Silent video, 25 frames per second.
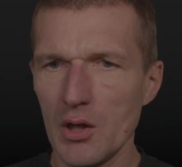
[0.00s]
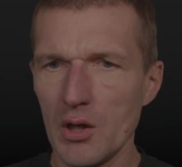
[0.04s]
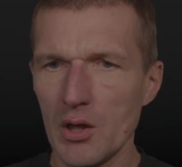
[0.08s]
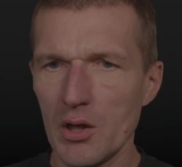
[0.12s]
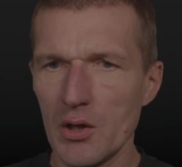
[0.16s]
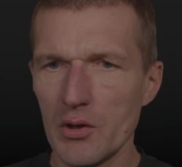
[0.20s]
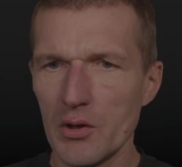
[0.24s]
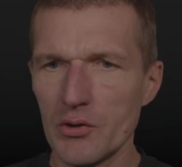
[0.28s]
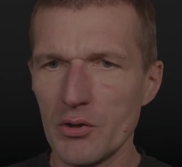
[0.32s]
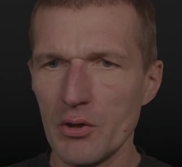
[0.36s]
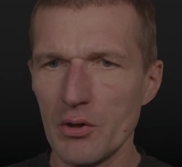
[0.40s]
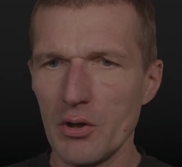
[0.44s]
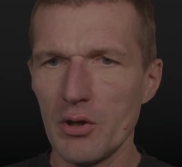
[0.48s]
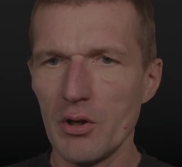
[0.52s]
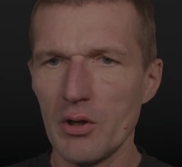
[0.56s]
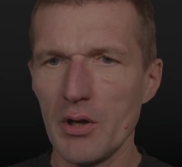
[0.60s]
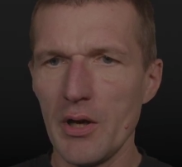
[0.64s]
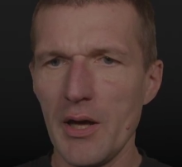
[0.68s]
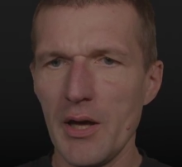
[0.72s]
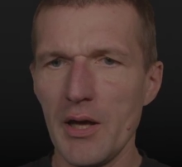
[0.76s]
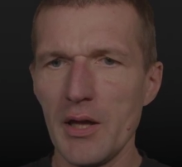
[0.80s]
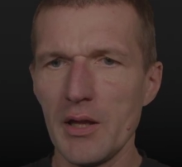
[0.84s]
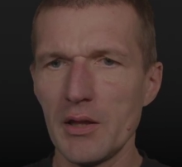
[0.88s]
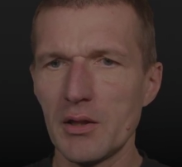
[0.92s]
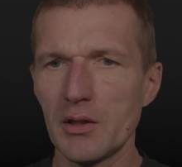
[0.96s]
So,
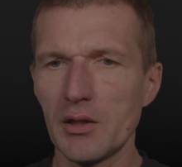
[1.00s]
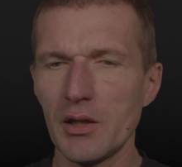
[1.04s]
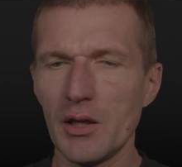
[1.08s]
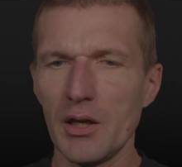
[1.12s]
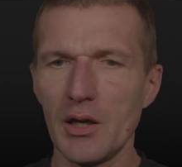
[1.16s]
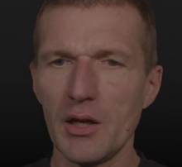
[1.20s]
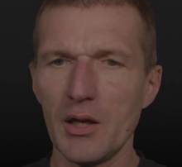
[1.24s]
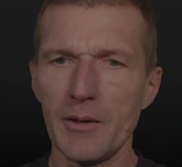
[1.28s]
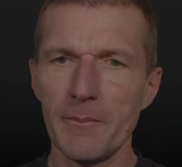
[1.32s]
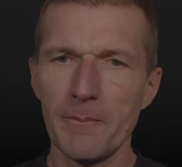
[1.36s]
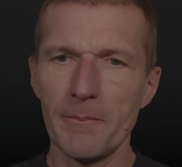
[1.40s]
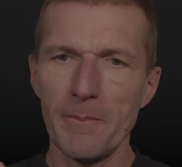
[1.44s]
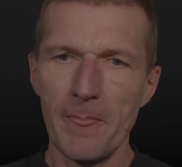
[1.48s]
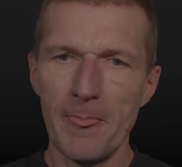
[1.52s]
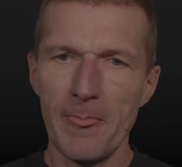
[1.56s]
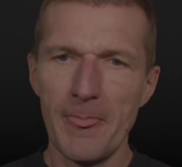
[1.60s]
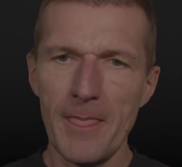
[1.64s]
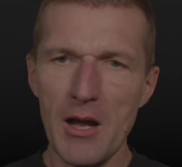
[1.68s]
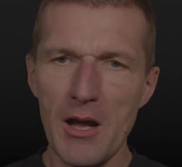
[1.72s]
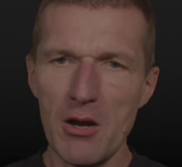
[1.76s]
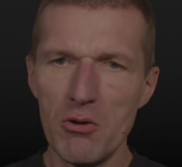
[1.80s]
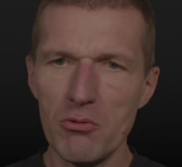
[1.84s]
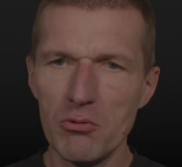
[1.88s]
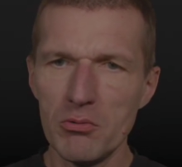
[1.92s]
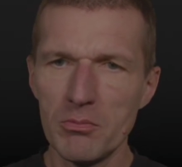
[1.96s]
and
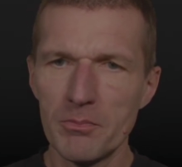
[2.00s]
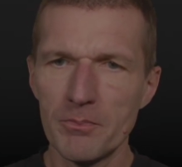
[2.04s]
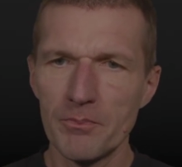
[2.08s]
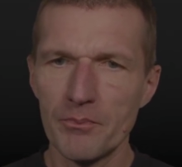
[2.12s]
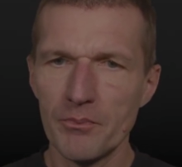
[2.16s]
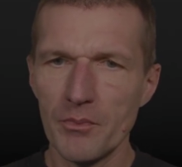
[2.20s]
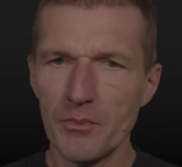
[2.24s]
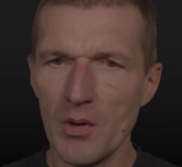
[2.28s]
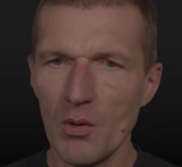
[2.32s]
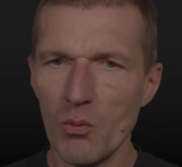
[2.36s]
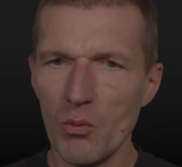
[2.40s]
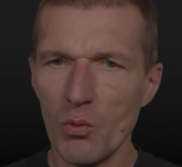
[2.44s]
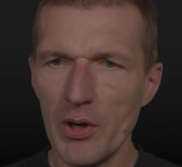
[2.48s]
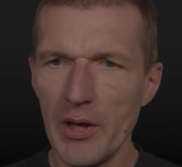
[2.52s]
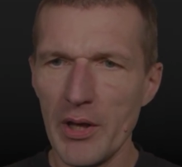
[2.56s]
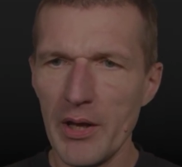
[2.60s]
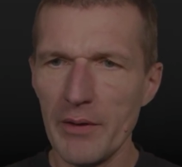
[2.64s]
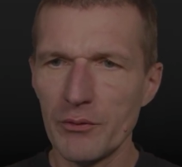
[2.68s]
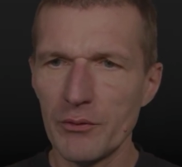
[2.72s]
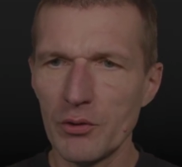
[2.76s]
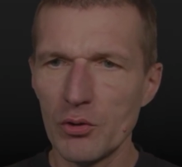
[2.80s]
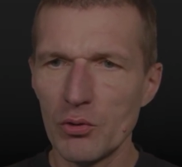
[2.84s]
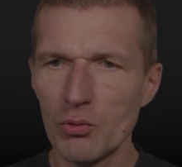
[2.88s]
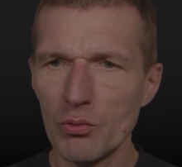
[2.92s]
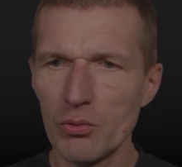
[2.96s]
now what I
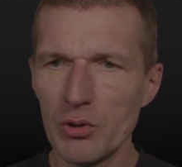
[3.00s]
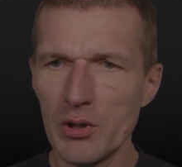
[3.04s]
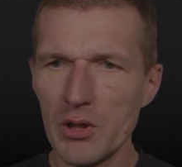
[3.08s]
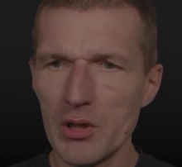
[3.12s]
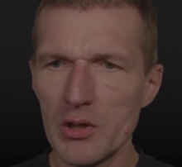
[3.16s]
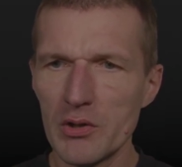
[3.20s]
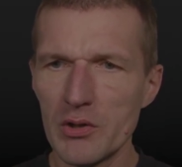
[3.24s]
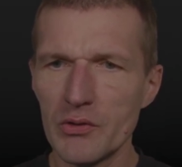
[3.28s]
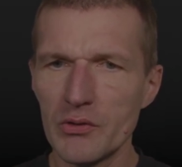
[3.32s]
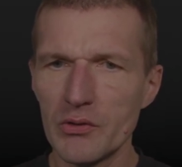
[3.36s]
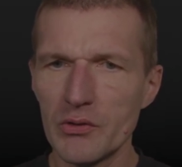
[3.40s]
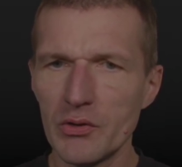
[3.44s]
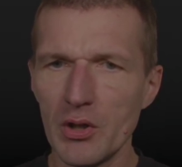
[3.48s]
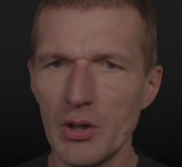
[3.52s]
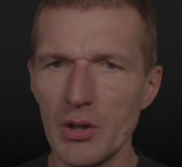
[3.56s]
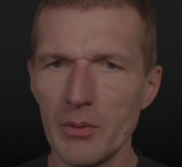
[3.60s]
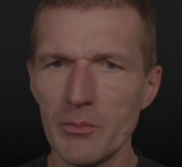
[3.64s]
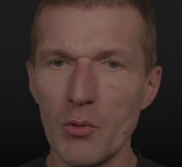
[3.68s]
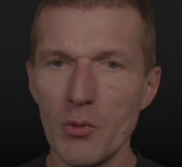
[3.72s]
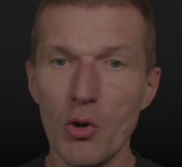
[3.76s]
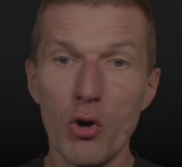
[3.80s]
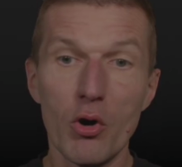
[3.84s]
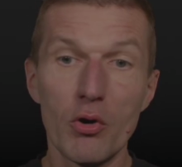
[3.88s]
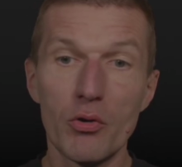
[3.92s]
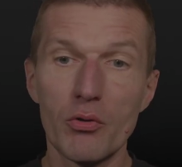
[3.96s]
have to do is,
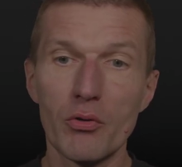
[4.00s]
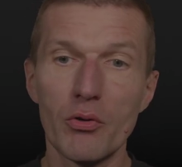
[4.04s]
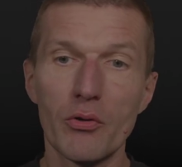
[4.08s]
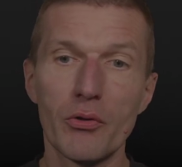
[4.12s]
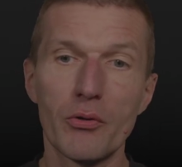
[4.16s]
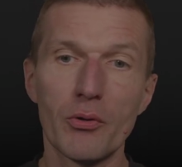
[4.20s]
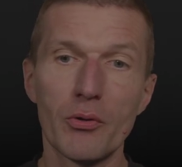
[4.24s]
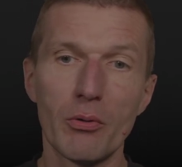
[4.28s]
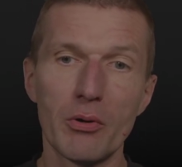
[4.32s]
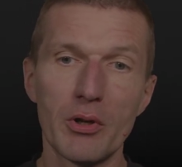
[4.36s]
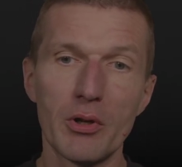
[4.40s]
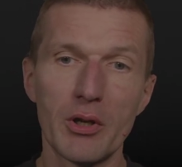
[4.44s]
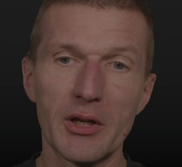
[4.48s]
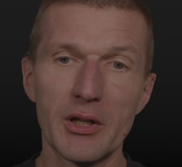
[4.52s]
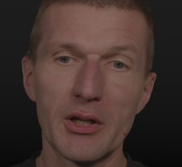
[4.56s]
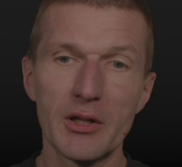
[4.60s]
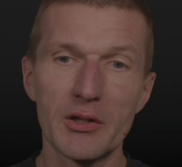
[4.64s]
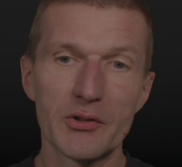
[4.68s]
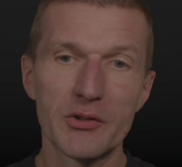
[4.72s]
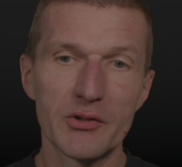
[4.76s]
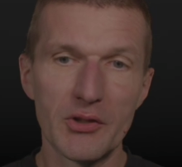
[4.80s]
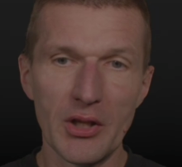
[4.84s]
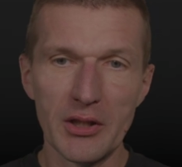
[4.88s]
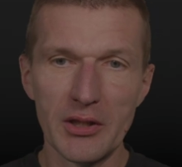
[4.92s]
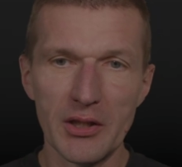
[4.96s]
or throw illegal
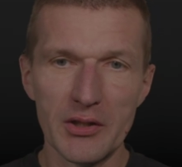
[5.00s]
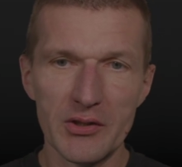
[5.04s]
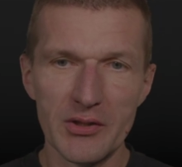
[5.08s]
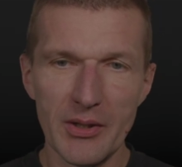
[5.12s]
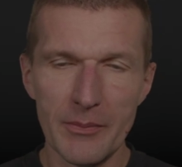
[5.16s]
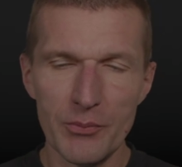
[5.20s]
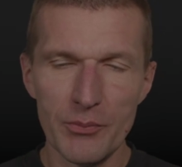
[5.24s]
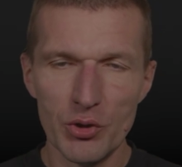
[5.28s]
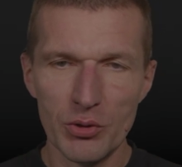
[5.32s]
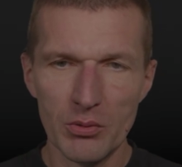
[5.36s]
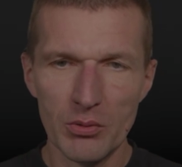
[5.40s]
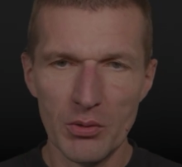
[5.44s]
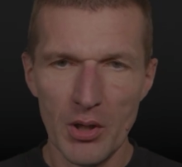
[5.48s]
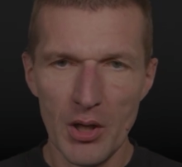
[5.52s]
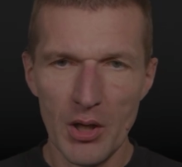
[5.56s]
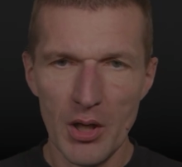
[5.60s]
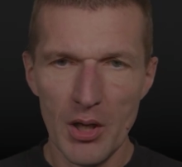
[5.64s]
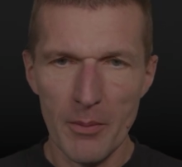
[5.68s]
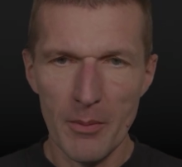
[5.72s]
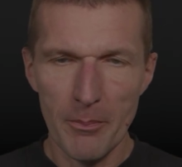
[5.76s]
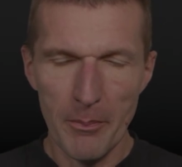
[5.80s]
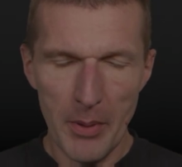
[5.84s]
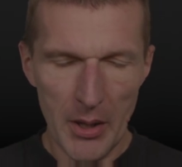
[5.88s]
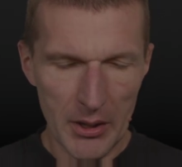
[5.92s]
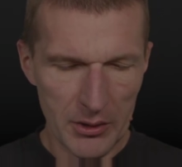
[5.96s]
state exception,
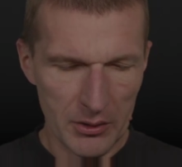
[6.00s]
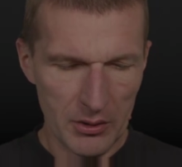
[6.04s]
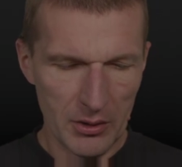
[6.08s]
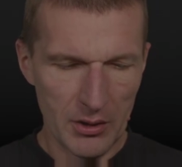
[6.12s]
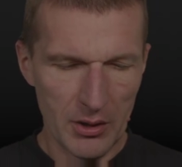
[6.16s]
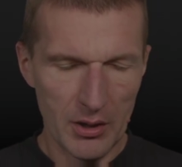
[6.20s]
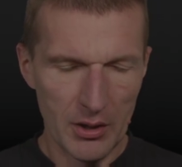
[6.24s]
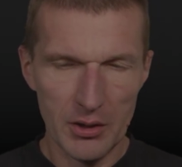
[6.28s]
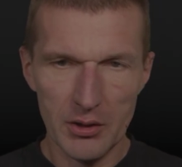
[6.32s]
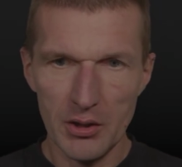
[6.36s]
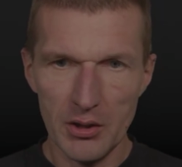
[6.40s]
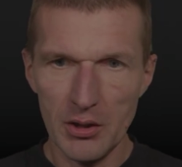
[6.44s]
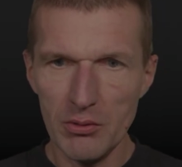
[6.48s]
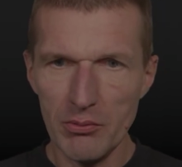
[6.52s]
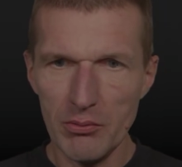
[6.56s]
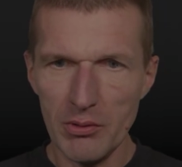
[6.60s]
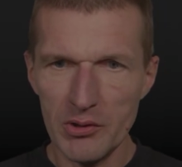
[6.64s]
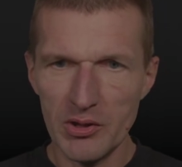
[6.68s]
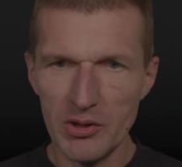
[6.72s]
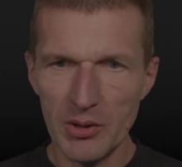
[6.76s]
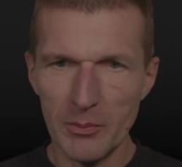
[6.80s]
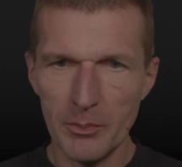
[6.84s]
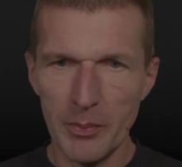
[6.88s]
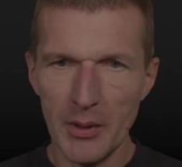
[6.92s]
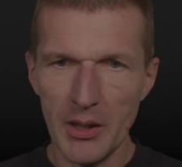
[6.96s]
but the
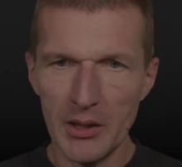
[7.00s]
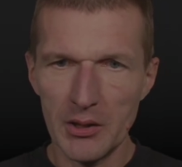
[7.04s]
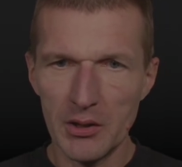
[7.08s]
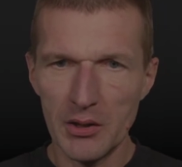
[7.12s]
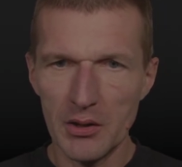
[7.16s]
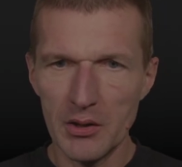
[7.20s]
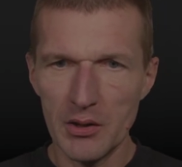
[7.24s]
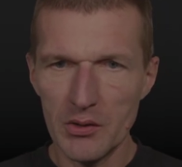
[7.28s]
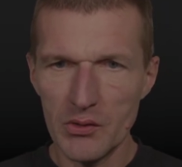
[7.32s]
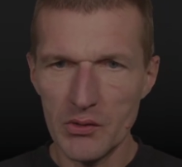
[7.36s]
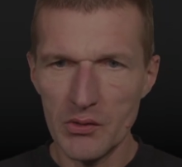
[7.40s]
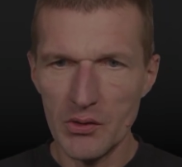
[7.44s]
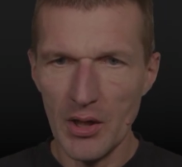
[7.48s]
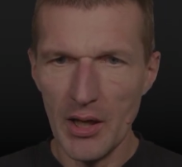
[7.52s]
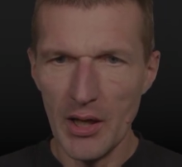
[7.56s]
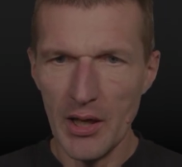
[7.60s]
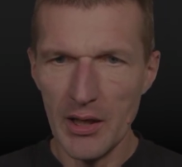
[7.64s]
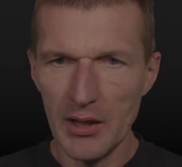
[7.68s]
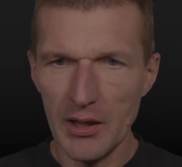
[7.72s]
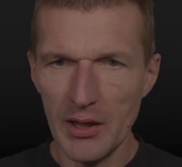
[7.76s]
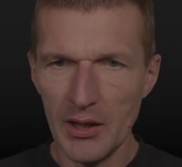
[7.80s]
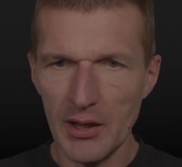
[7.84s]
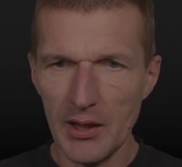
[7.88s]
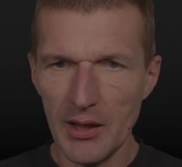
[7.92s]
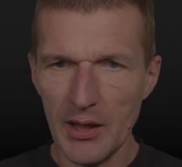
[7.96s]
interesting part is I
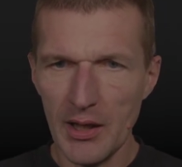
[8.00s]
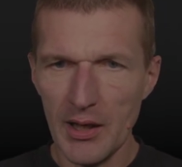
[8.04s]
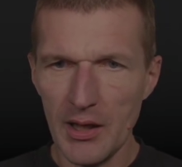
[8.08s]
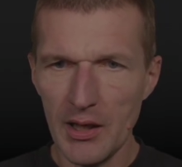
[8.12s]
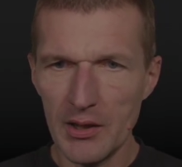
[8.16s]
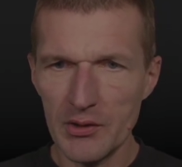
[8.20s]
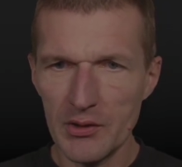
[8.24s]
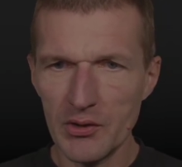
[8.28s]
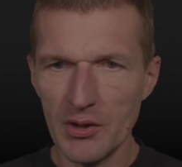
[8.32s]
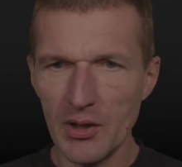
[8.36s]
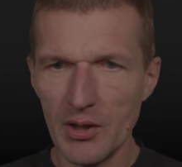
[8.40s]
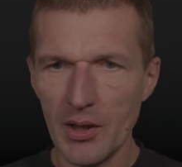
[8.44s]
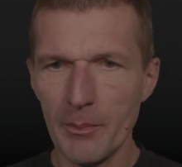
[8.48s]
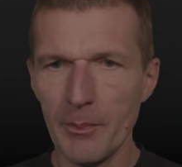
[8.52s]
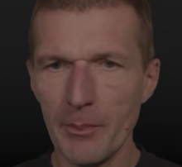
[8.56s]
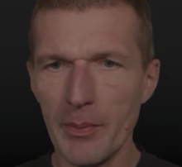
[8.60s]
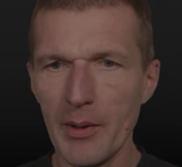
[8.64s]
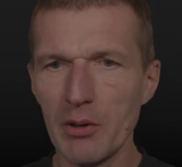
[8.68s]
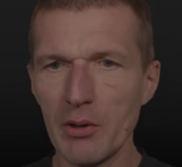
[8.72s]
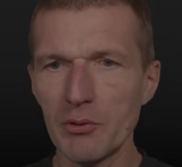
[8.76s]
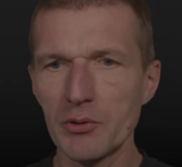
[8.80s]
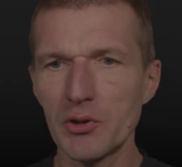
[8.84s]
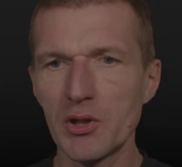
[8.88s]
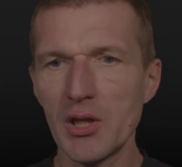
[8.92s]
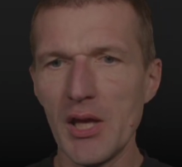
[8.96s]
can ask
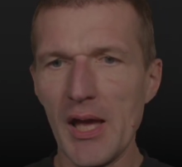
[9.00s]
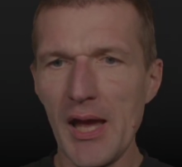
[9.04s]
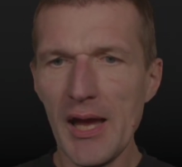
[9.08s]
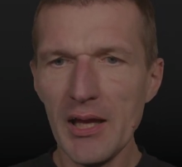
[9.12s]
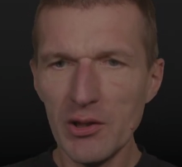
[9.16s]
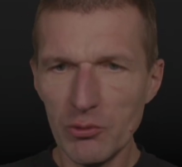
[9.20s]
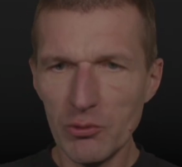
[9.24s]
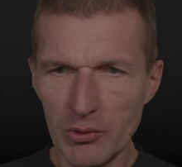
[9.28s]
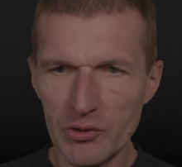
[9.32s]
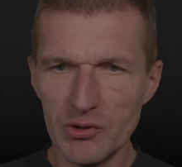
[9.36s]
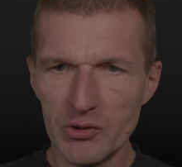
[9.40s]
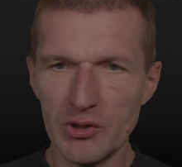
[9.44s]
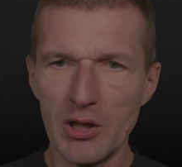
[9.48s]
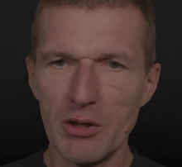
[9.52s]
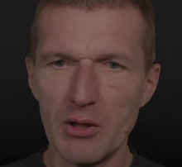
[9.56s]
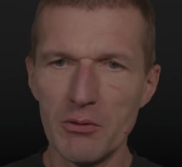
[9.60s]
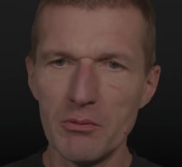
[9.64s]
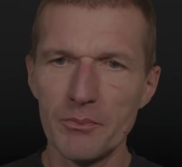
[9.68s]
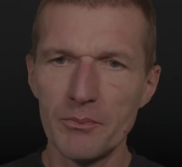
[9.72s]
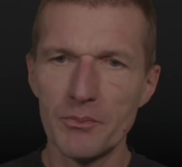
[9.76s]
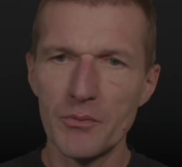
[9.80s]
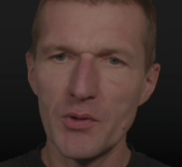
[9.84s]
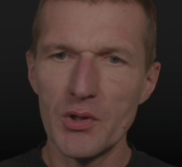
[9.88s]
about the address now.